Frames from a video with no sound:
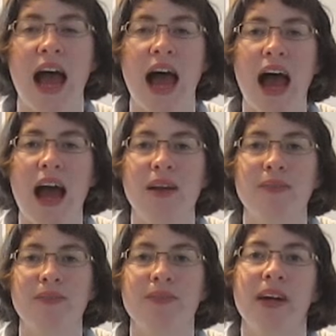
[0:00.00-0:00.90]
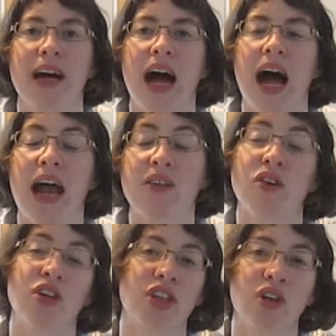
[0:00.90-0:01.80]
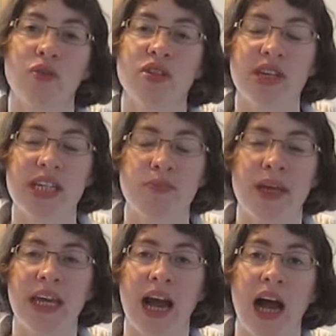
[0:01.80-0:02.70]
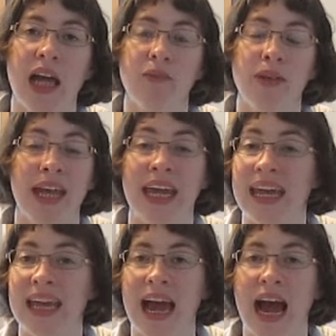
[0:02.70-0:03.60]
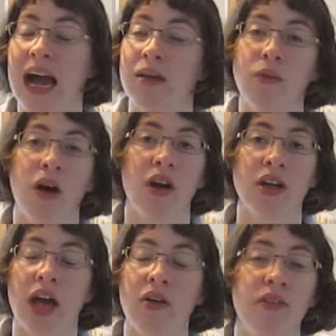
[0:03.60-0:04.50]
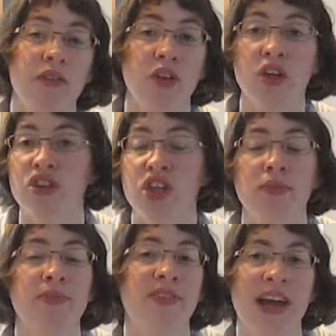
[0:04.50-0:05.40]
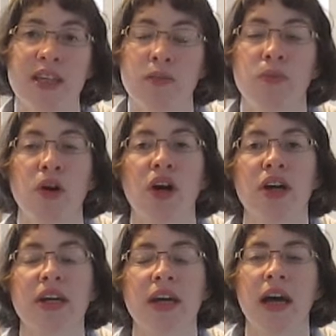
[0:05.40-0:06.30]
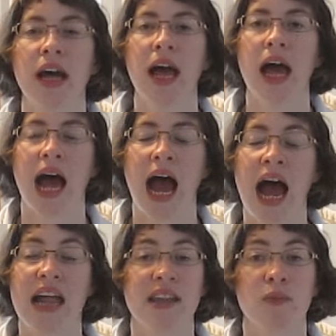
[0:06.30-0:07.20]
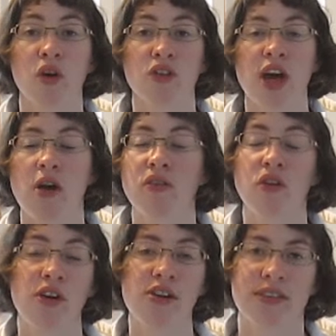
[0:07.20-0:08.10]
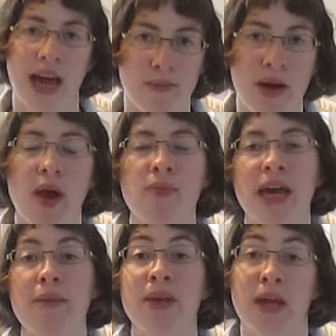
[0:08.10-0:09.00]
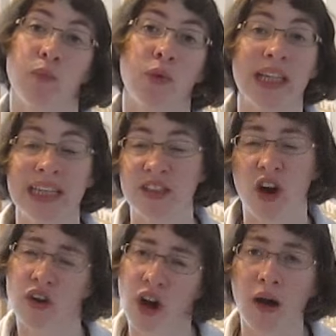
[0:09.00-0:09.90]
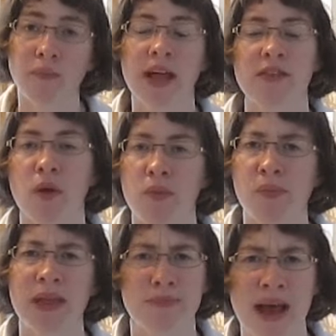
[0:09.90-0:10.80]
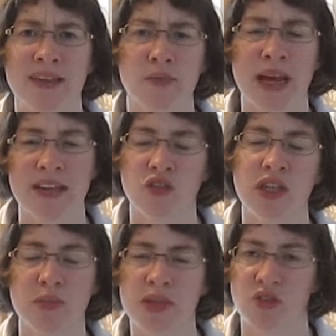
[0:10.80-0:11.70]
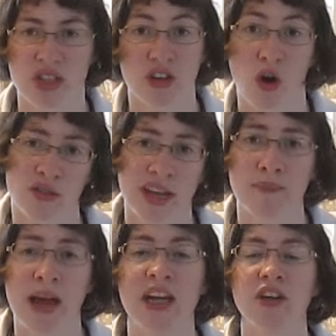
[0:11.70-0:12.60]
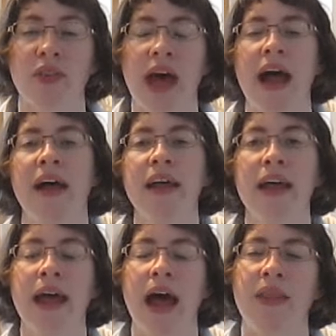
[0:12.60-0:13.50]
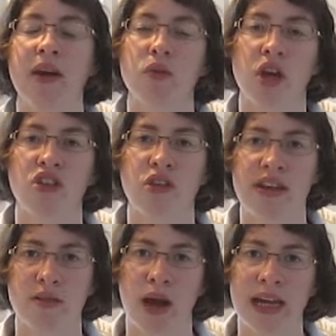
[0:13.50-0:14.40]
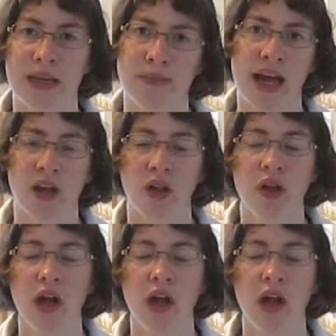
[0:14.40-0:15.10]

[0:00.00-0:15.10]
And of course you can always reach me, I'm here, I'm, you know, YouTube, Facebook, and I'm also, of course, at my website, pipweekly.com. That's probably the best place to reach me. There is a contact page on there, and that will go straight to my email.